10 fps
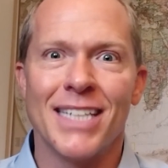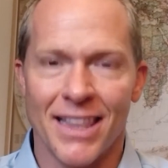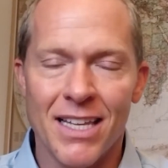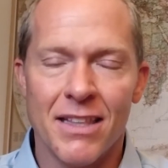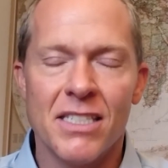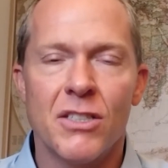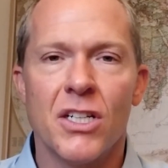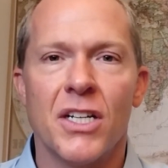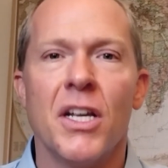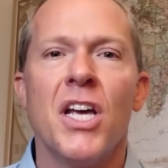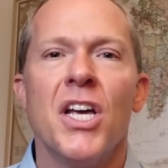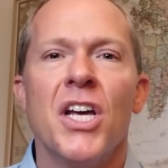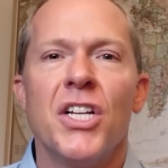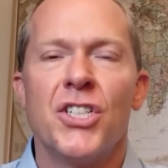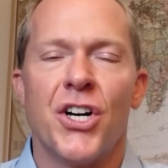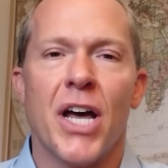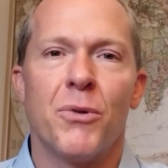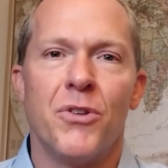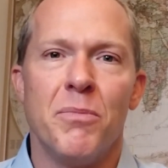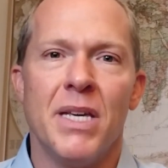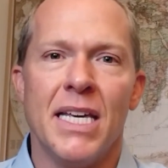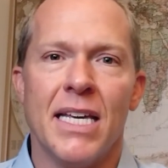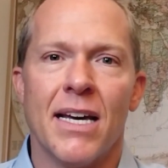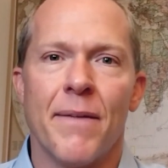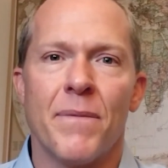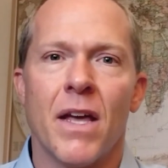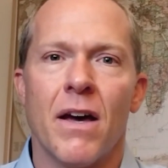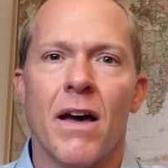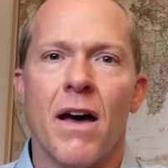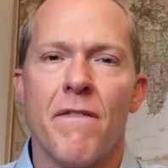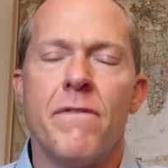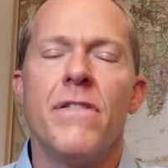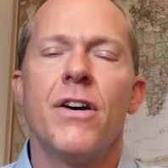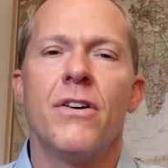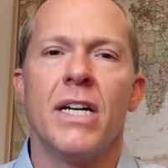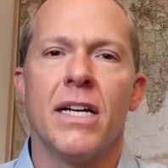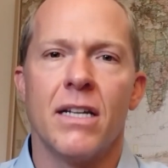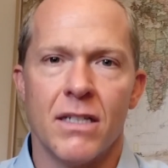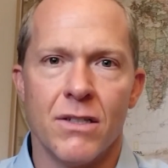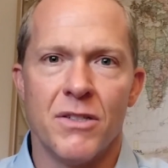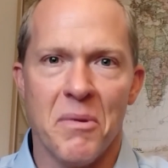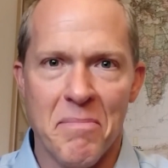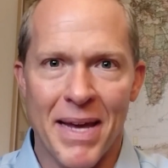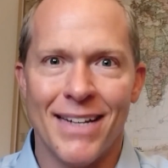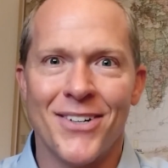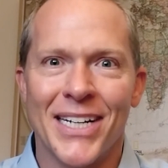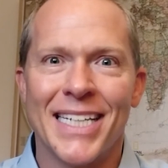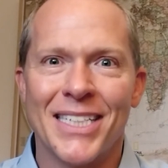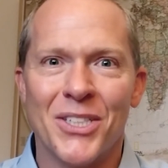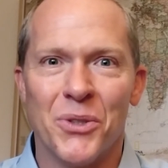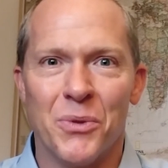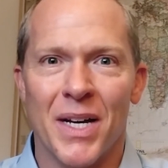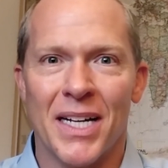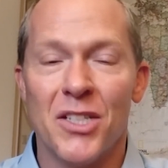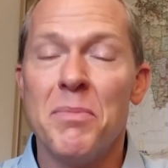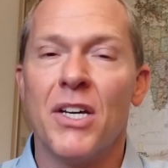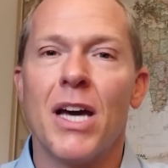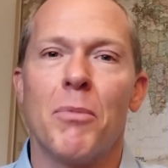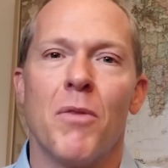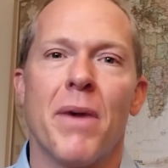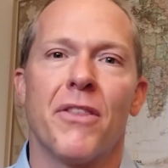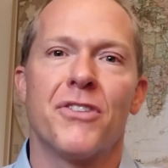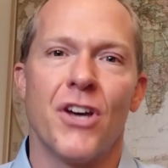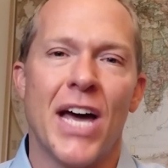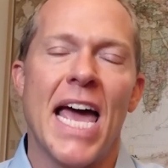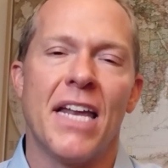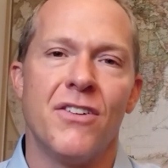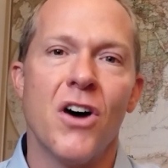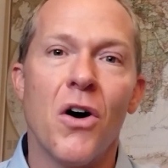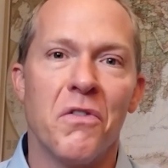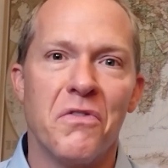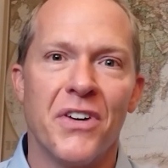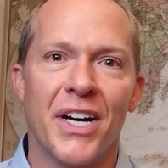And this turned out to be a very good metric to be a couple of months ahead of